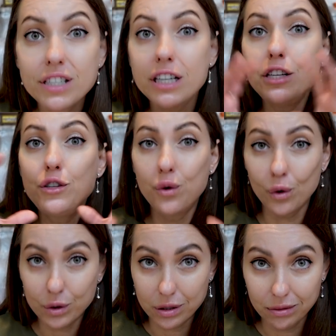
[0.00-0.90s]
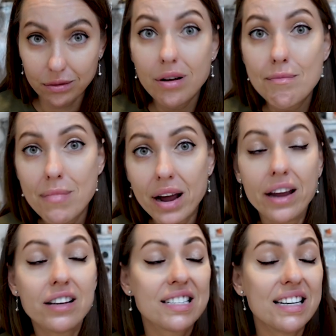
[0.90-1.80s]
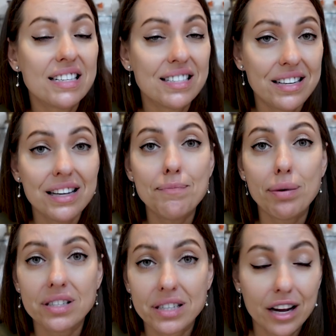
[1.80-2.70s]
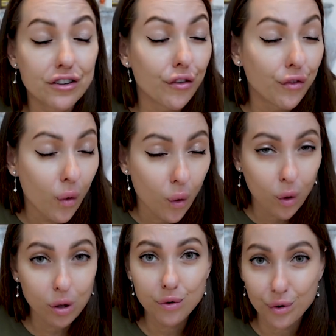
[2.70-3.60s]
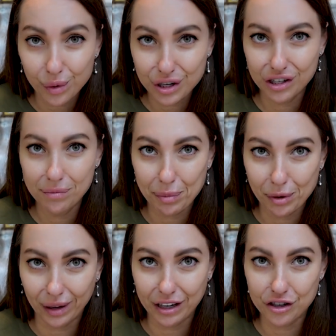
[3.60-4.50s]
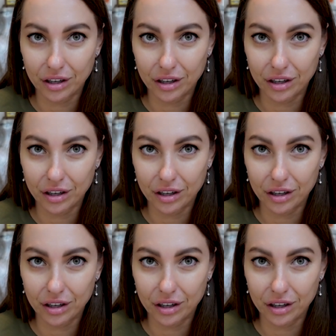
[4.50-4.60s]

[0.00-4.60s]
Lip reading: in total make 16% of all Norwegian population,